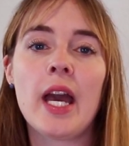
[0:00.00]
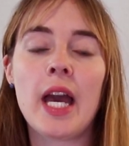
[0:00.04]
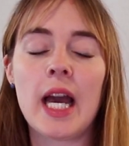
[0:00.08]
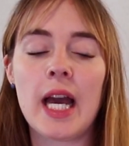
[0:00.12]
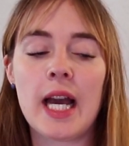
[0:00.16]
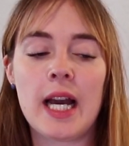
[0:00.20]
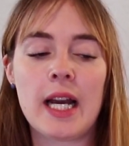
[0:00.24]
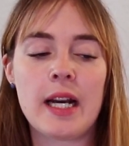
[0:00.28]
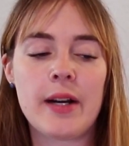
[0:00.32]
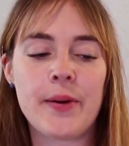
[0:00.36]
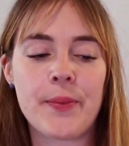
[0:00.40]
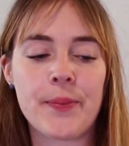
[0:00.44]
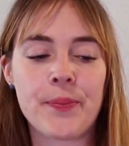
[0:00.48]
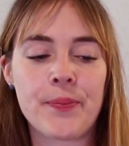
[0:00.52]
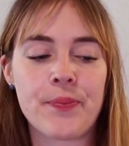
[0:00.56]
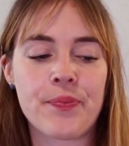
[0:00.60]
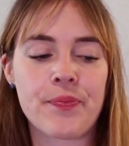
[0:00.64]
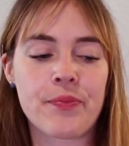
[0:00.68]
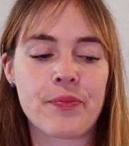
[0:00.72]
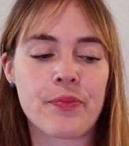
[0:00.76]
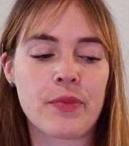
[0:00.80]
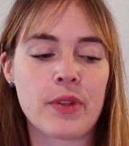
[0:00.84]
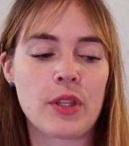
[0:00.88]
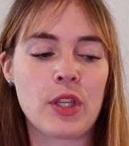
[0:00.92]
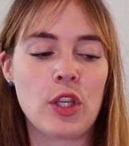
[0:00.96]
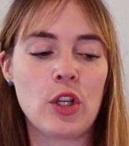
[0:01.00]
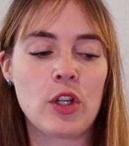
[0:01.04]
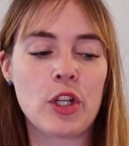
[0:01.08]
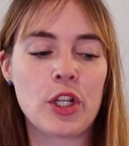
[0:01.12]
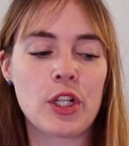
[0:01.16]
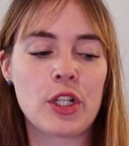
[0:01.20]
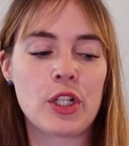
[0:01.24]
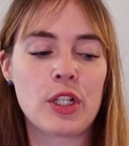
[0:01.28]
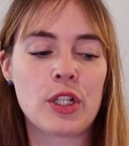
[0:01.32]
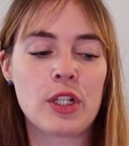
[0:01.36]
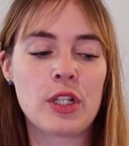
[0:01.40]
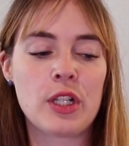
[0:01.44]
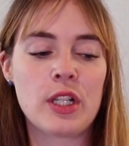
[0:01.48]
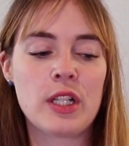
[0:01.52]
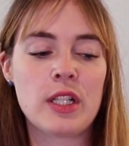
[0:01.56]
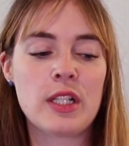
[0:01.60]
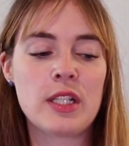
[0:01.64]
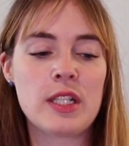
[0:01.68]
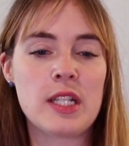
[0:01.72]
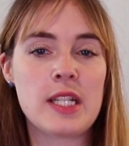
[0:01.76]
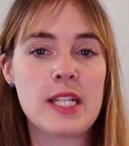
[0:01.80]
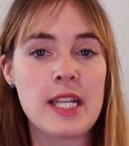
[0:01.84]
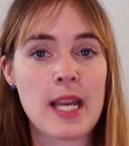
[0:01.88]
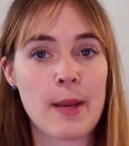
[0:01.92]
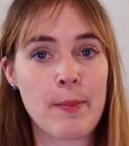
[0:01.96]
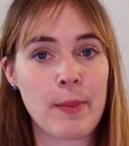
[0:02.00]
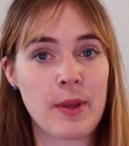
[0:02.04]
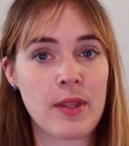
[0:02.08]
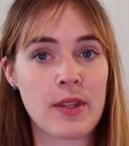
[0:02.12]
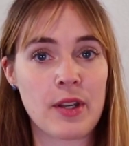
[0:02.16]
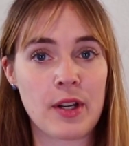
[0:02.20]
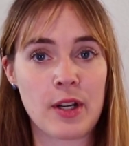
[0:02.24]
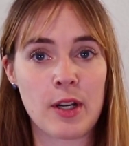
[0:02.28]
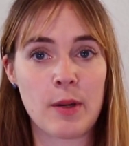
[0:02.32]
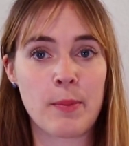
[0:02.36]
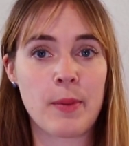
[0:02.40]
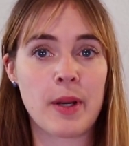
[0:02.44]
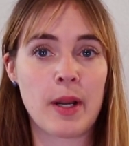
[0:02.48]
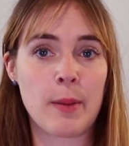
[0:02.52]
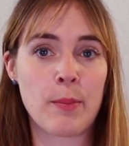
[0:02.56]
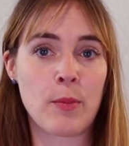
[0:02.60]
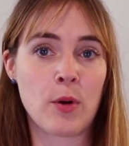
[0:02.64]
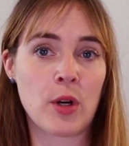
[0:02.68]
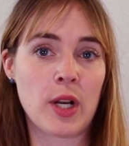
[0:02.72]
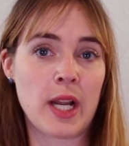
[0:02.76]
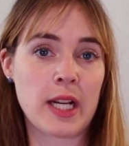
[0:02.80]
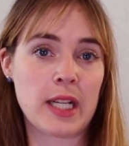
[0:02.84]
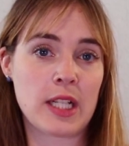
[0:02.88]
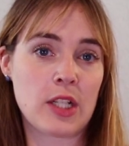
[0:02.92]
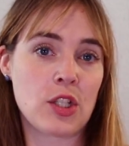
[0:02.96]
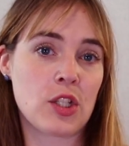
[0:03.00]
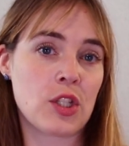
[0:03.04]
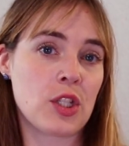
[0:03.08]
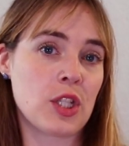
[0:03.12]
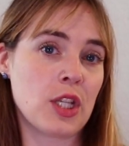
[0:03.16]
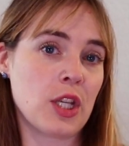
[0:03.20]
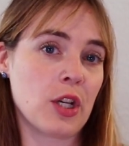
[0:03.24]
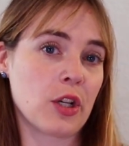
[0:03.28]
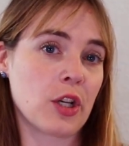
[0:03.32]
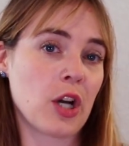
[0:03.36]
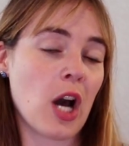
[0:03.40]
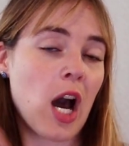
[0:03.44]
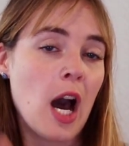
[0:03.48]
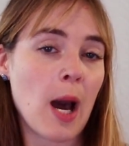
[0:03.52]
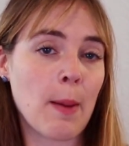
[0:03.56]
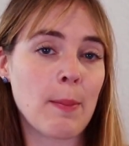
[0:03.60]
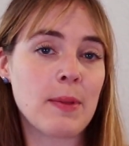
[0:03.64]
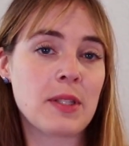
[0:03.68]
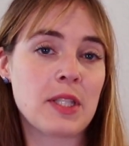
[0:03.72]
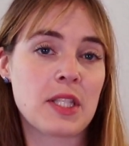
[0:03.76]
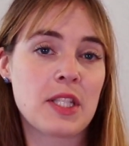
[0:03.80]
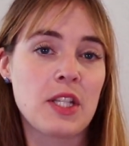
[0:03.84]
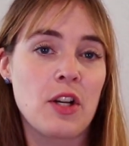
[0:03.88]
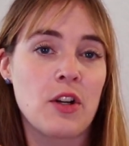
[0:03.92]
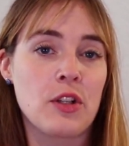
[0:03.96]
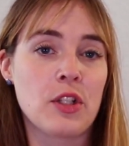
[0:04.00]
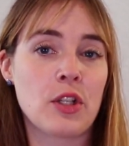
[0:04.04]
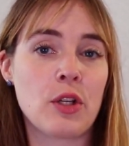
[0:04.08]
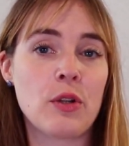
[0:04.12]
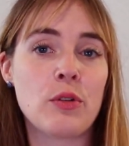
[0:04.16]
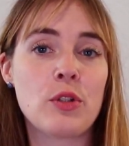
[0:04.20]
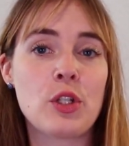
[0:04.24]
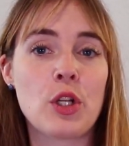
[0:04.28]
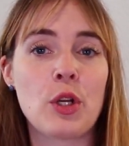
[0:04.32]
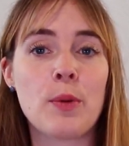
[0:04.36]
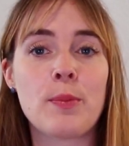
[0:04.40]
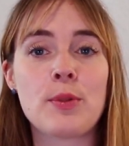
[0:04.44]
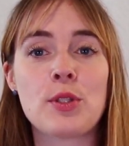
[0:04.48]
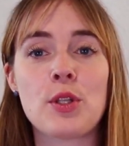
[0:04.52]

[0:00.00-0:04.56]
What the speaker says: You can DM me there, but I'm more likely to see your comments here on YouTube.